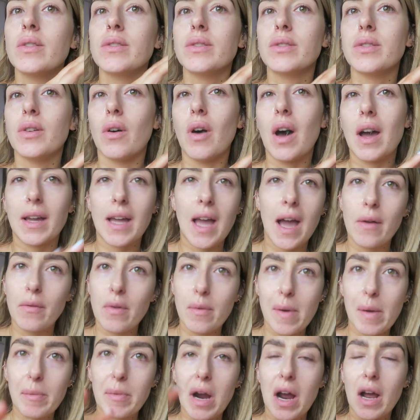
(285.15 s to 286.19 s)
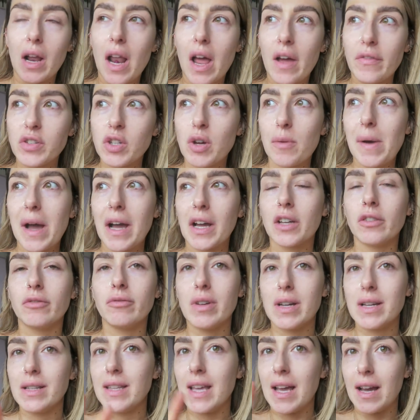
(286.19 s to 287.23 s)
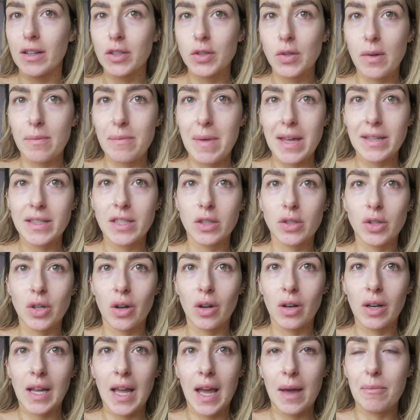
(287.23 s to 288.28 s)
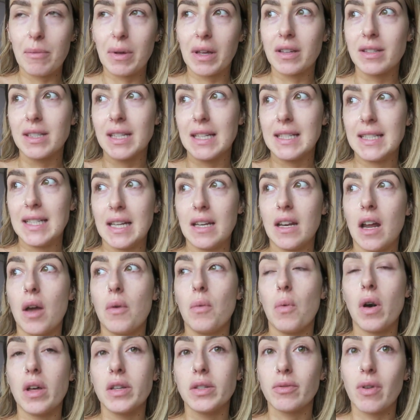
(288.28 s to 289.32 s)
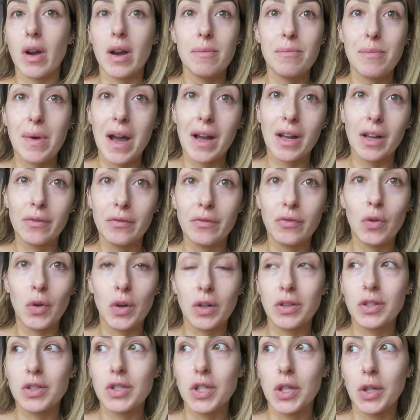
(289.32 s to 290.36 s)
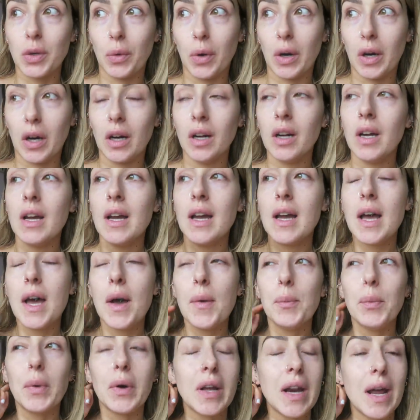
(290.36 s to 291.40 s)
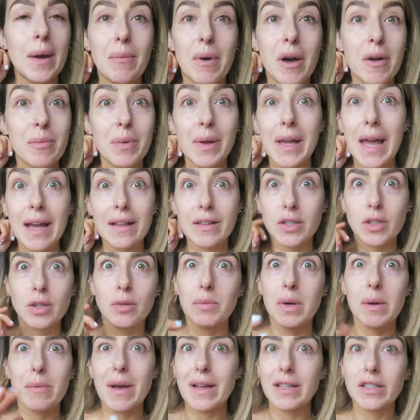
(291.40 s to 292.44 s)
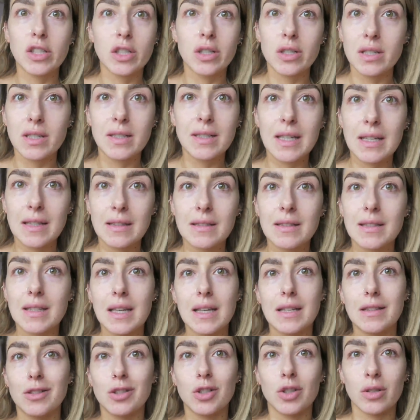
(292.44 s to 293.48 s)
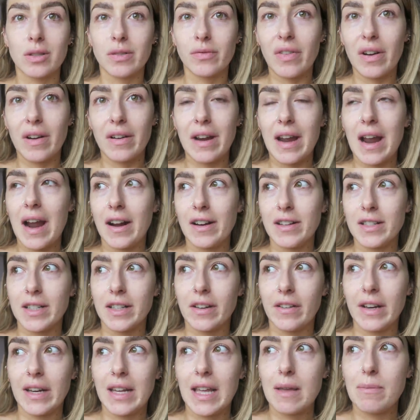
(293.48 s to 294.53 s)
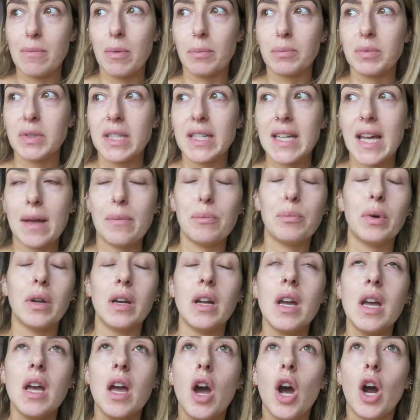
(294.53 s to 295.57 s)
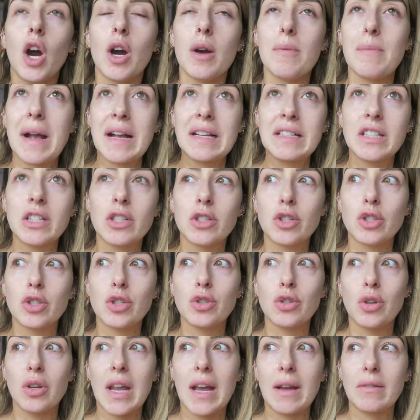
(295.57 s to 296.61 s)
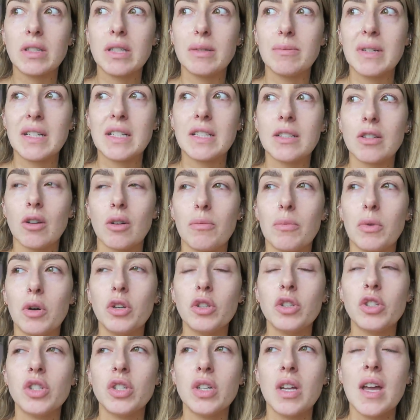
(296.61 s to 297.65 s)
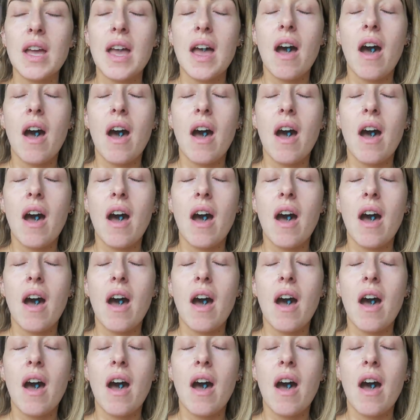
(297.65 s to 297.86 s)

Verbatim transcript: So I can't remember, I'll have to go back and read the actual message all again because I did, I was writing back and forth to her. But um, I've been getting so many messages since, it's just very hard to kind of keep up to date. But her message stood out to me so much.